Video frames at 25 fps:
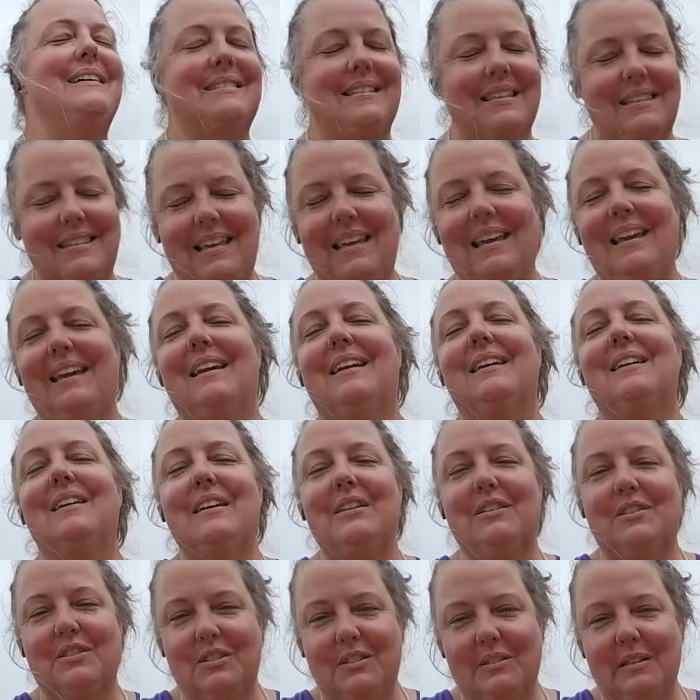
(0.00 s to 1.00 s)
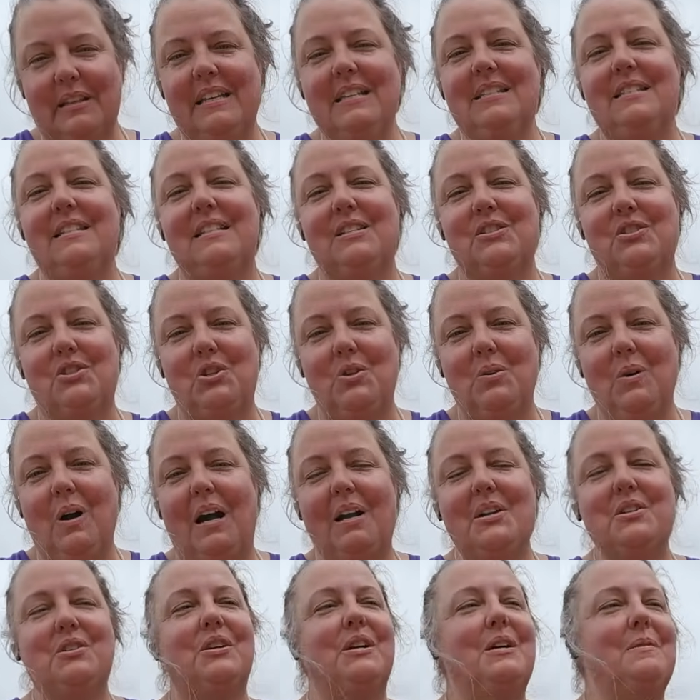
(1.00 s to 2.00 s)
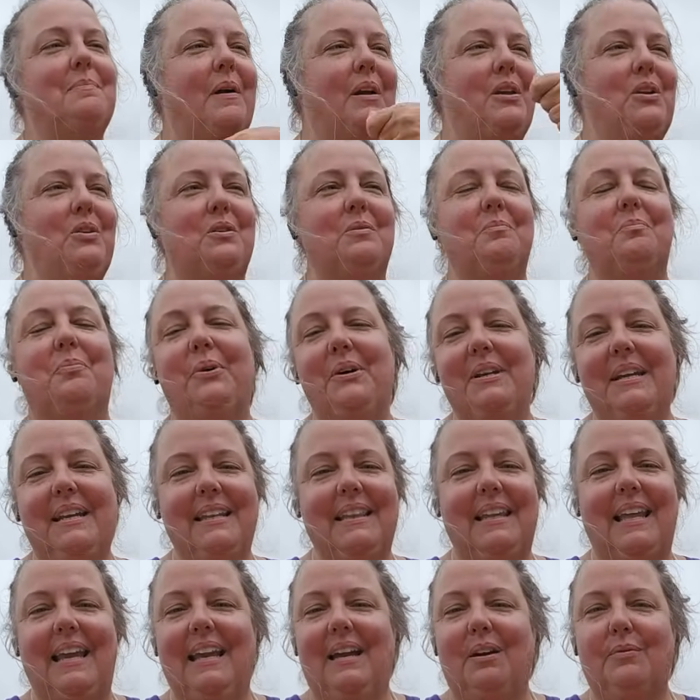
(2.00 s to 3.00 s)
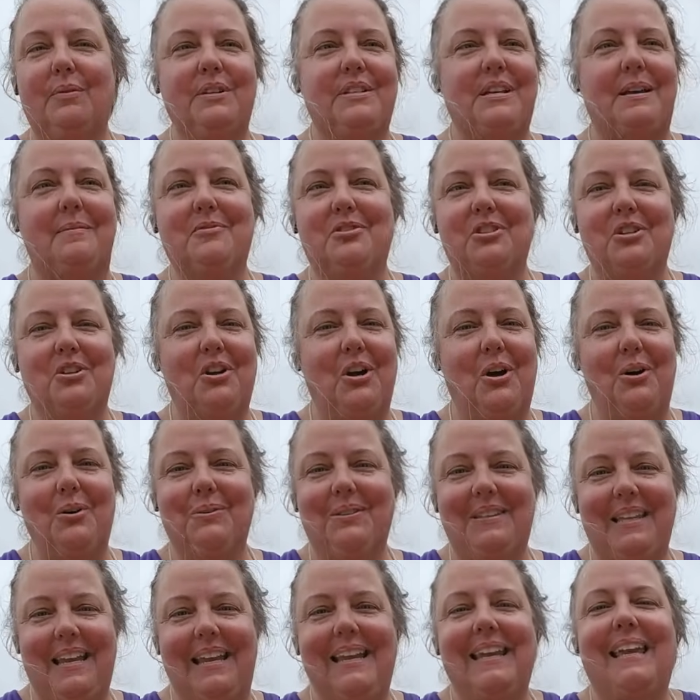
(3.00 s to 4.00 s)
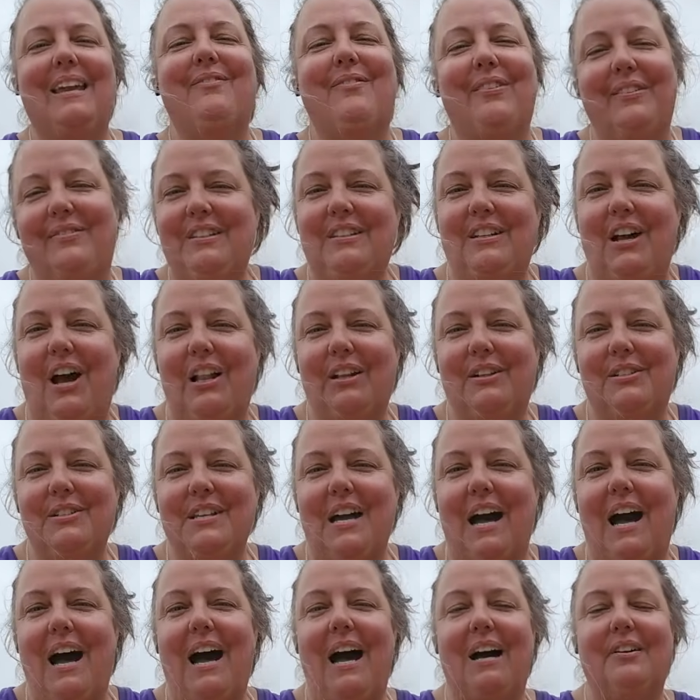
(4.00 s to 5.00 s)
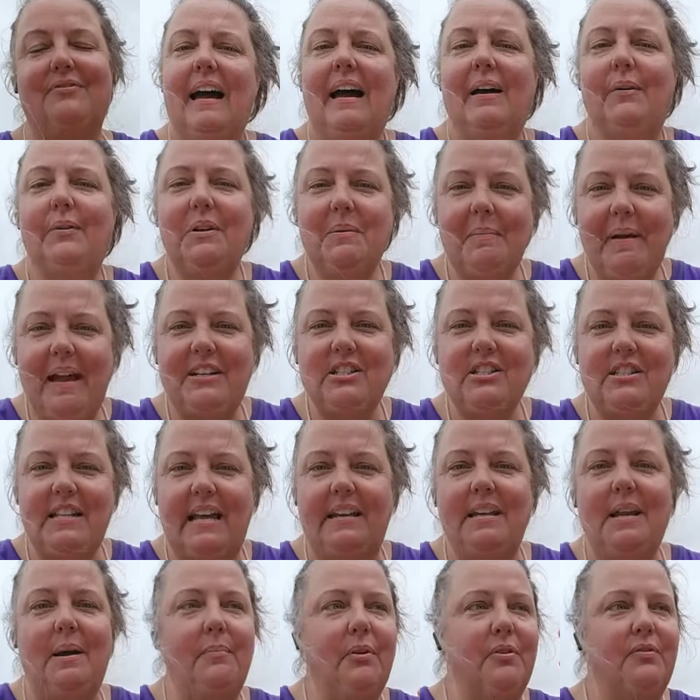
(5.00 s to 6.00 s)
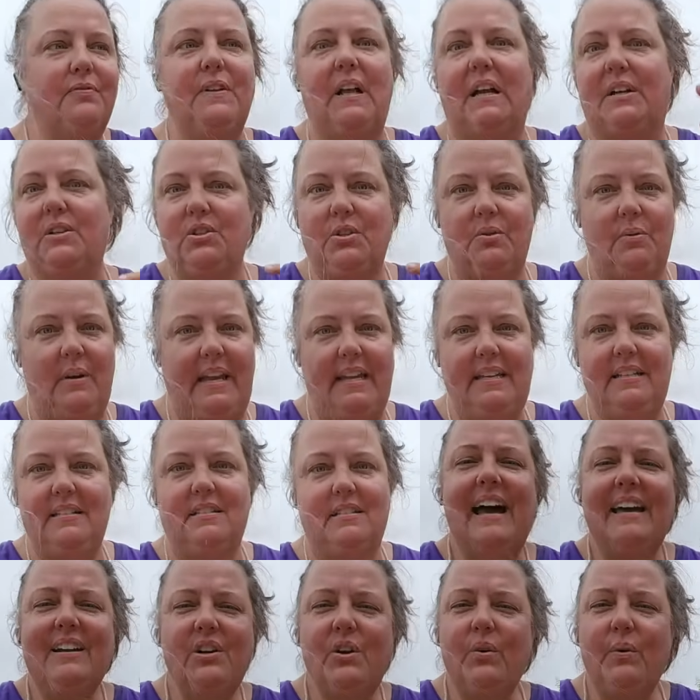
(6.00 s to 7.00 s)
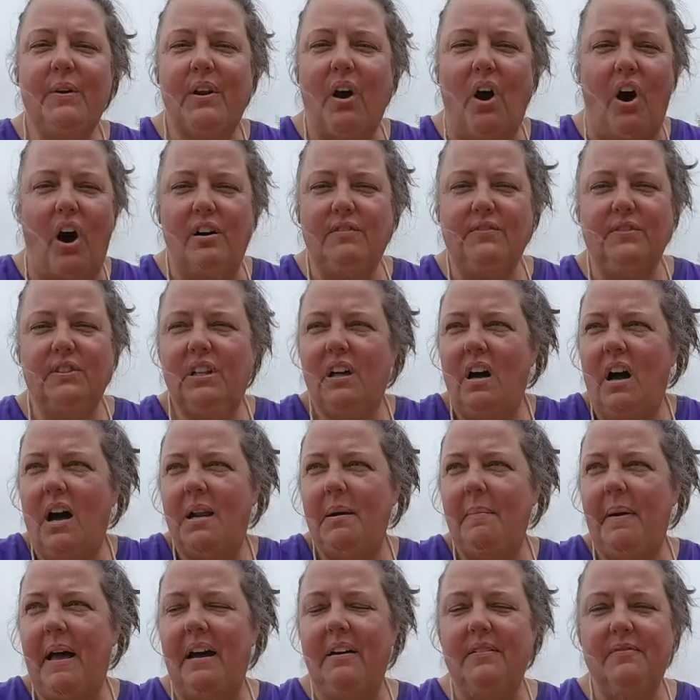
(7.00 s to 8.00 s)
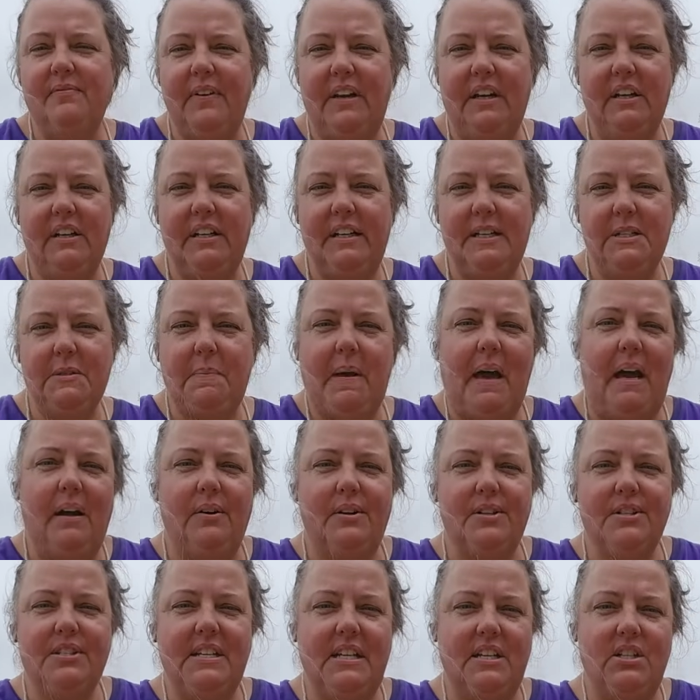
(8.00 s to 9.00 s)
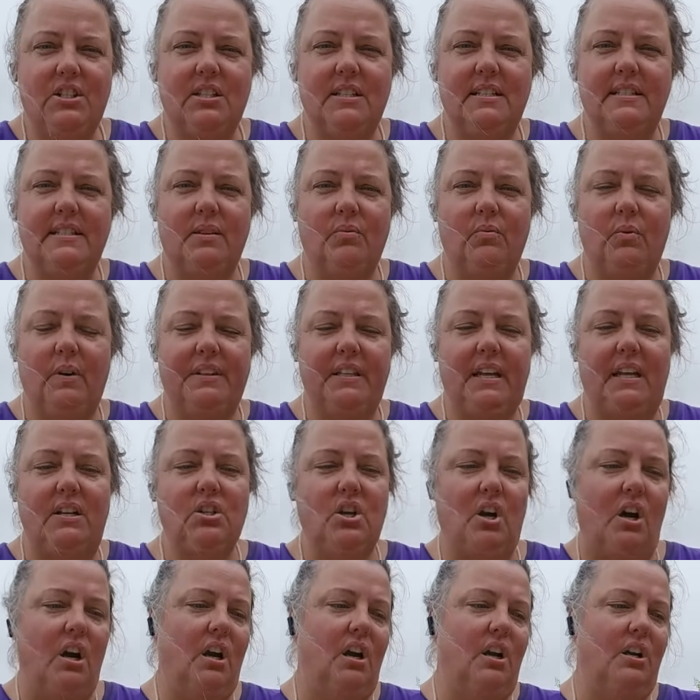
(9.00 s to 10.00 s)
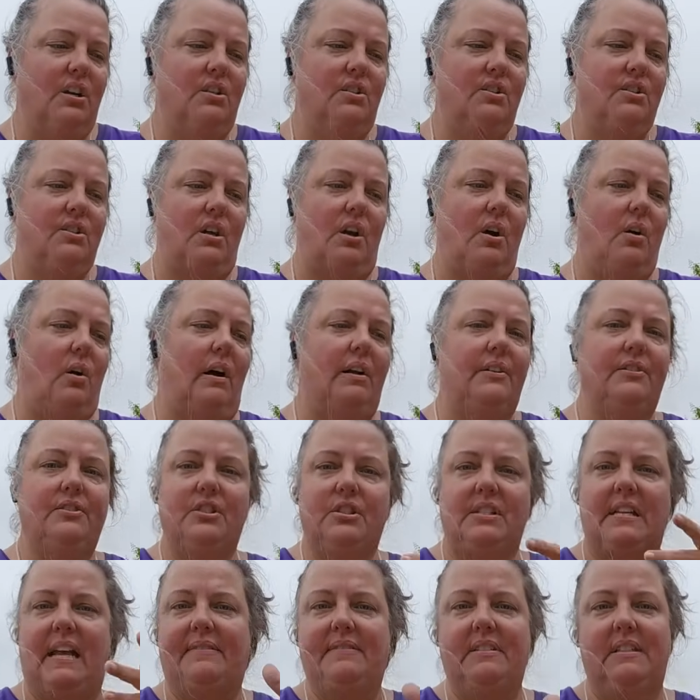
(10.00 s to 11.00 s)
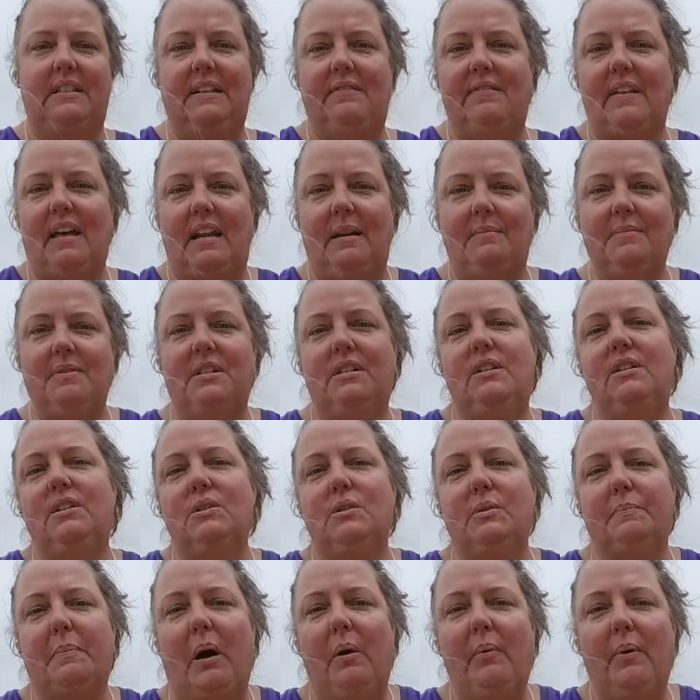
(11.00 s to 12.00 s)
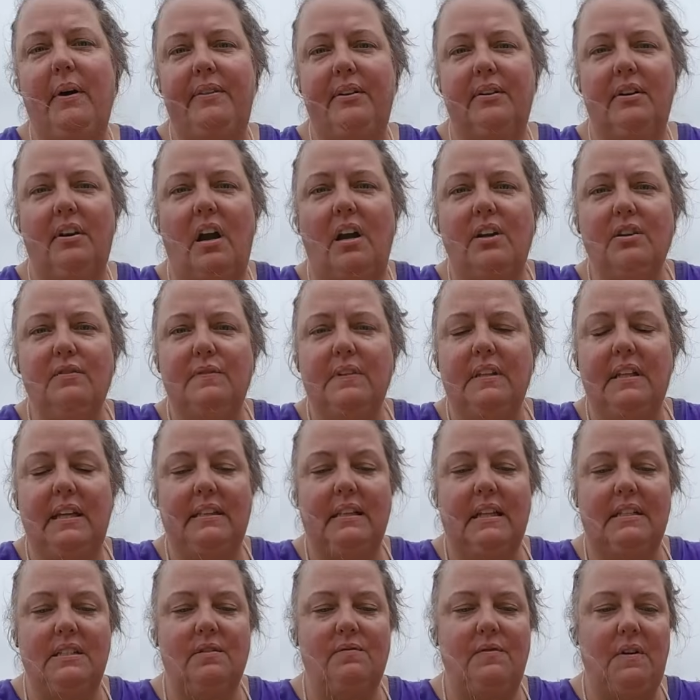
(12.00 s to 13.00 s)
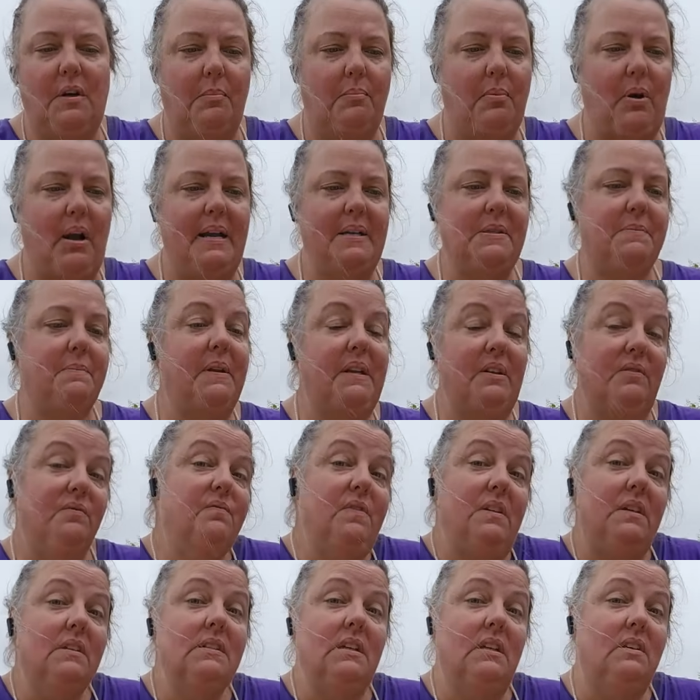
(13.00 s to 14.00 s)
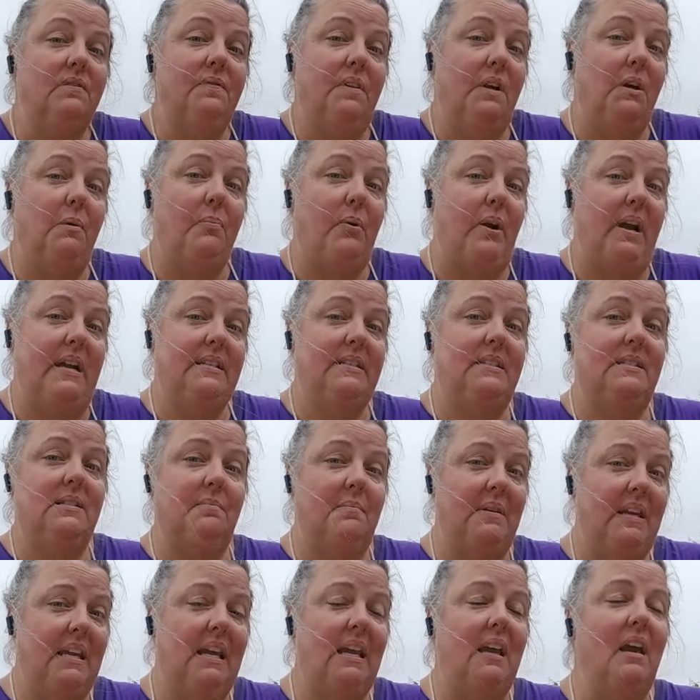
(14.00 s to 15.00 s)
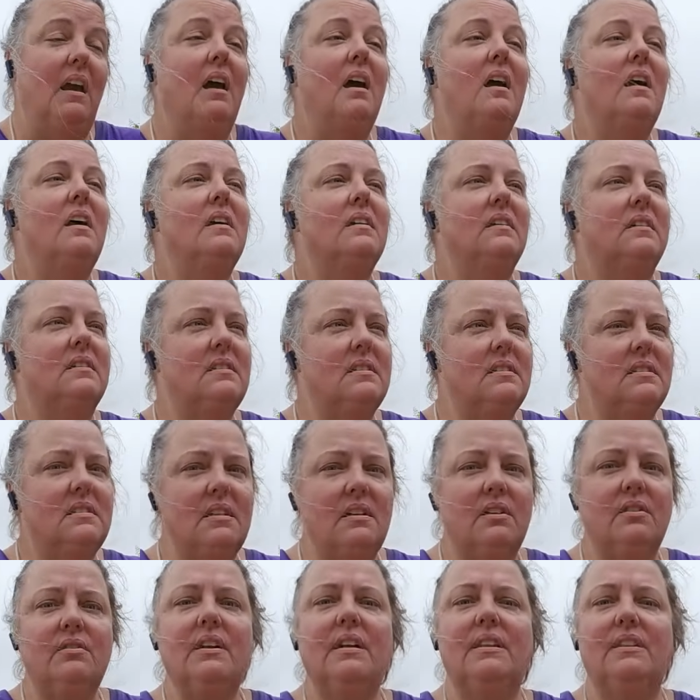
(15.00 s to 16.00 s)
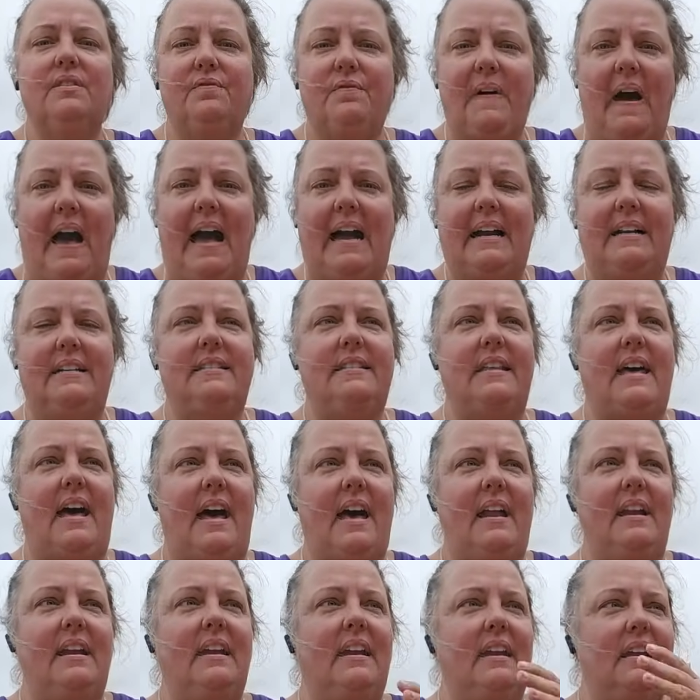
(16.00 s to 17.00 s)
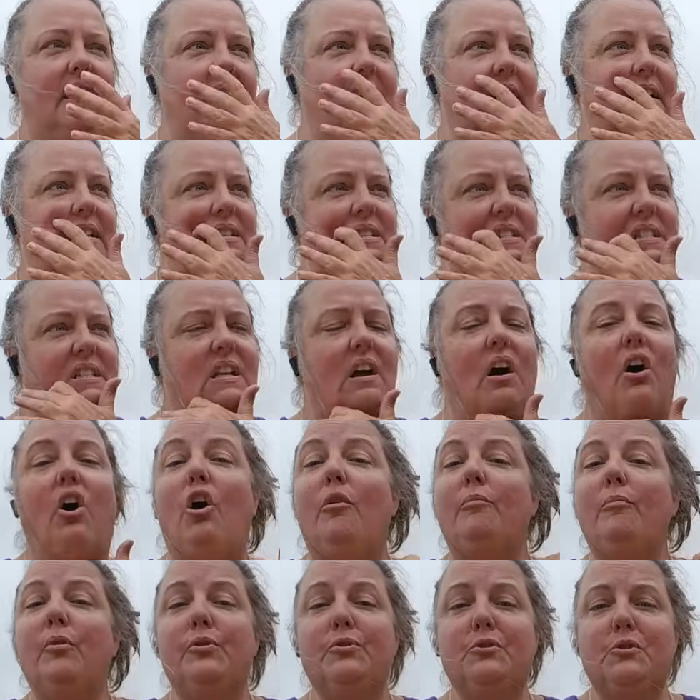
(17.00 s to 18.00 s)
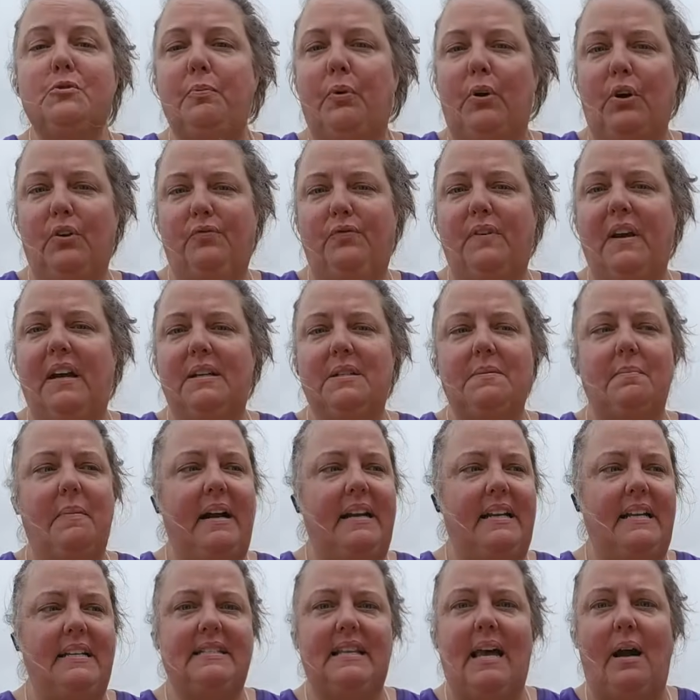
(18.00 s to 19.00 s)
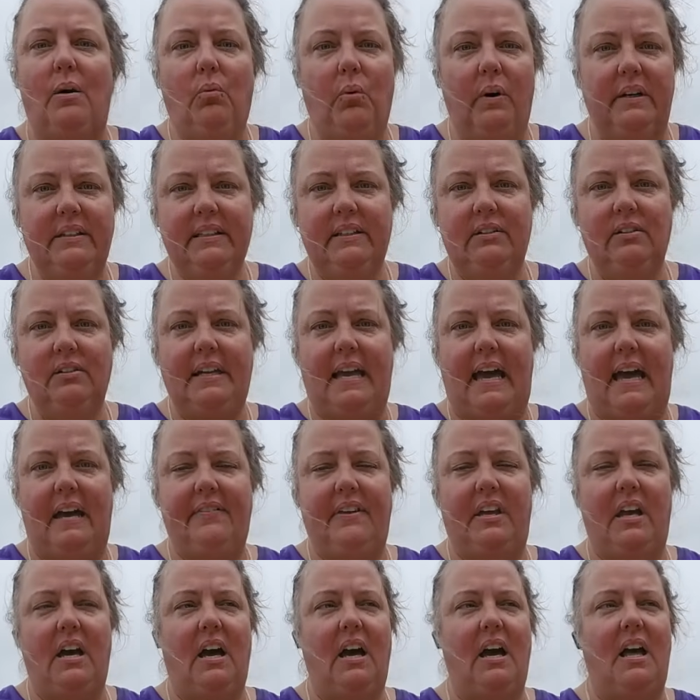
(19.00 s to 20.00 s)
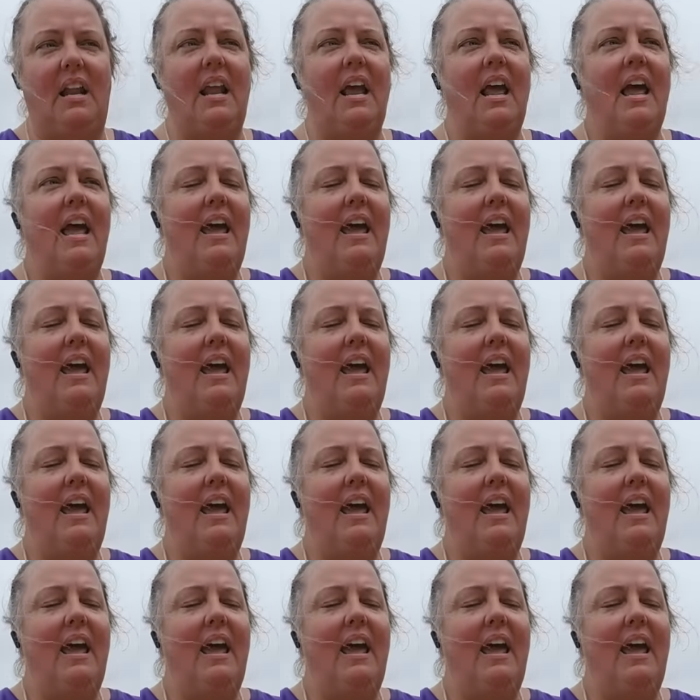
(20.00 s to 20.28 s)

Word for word: it's a thing. It's listed as 200, but you can put in like a redemption code thing, get $50 off. I would imagine that number fluctuates. I don't know an awful lot about various power stations and what they charge, so I'll just have to leave that up to you about whether or not you feel like that's a fair price, but it feels like a fair price to me, considering the fact that it is almost perfect perfect minus that one little caveat.